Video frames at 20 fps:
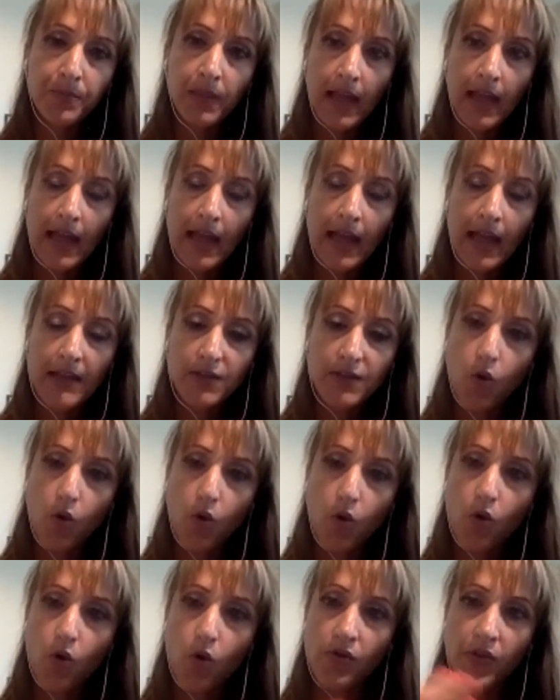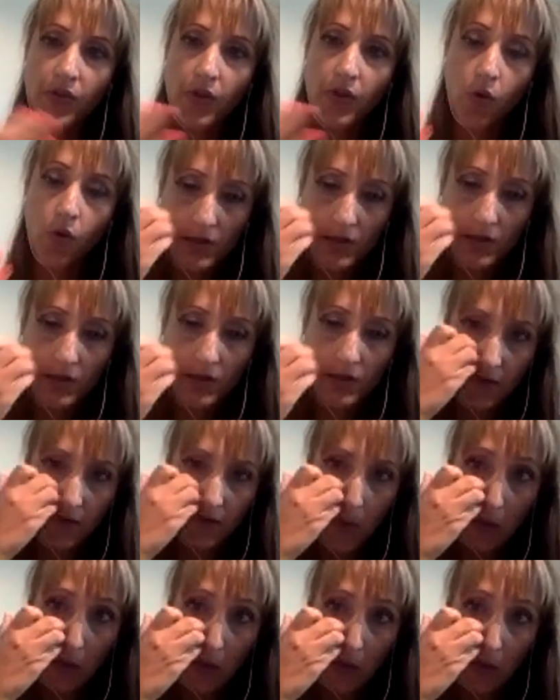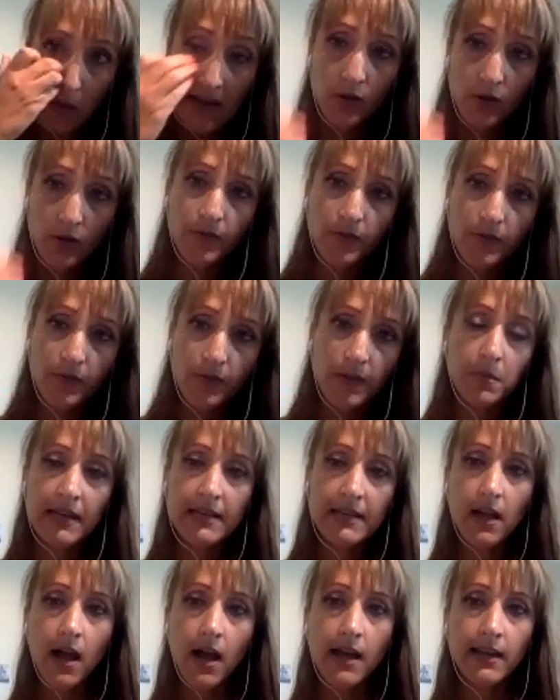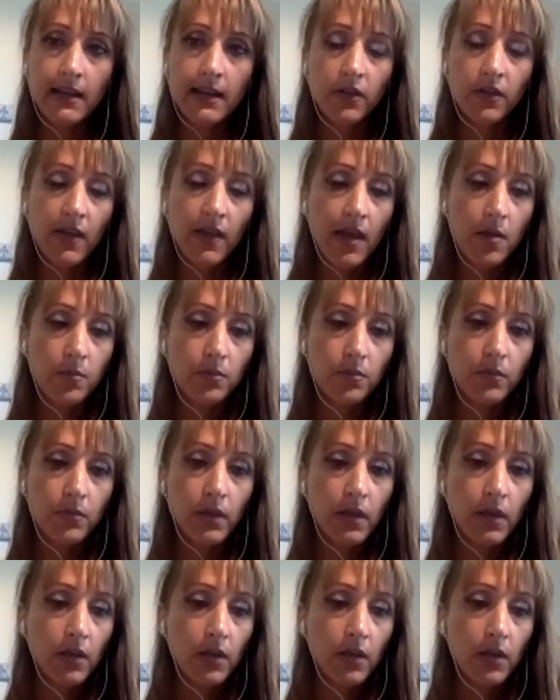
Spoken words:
And so over the course of about 10 or 15 minutes, guiding them